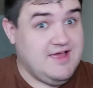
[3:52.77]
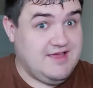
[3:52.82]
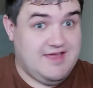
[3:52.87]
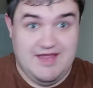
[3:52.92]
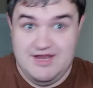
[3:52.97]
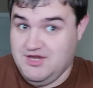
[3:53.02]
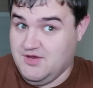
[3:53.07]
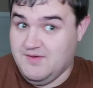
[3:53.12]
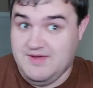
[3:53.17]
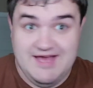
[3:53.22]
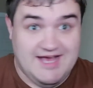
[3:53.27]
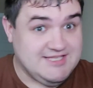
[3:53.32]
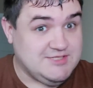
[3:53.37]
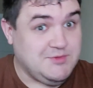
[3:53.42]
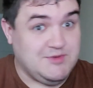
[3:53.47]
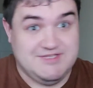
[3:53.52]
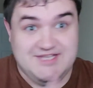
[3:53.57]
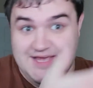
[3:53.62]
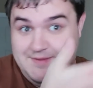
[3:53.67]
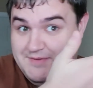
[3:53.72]
Can you guess
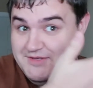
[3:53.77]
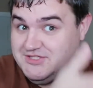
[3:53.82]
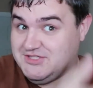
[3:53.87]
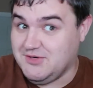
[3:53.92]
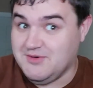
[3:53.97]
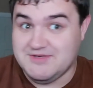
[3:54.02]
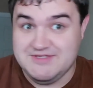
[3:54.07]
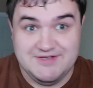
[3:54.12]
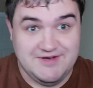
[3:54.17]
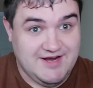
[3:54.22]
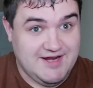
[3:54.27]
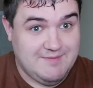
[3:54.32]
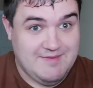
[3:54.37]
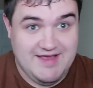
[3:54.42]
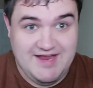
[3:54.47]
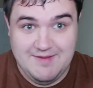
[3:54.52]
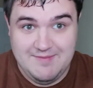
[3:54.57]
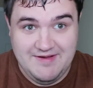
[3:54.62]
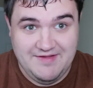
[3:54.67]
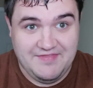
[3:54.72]
what type of jokes they're gonna
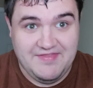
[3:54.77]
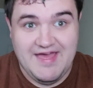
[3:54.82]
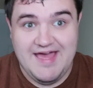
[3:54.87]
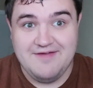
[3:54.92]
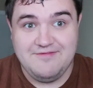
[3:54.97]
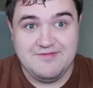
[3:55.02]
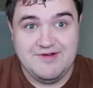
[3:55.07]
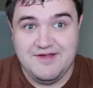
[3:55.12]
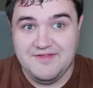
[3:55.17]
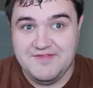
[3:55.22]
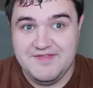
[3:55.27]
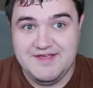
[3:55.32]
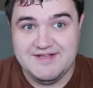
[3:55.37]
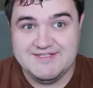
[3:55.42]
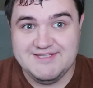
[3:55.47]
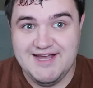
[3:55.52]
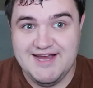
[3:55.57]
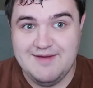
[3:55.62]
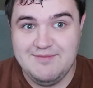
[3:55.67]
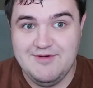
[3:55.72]
make about that throughout the
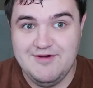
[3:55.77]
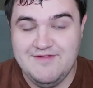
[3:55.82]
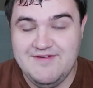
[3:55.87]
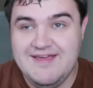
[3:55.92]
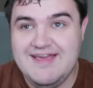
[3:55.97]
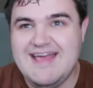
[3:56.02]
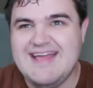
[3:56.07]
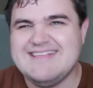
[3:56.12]
entire movie?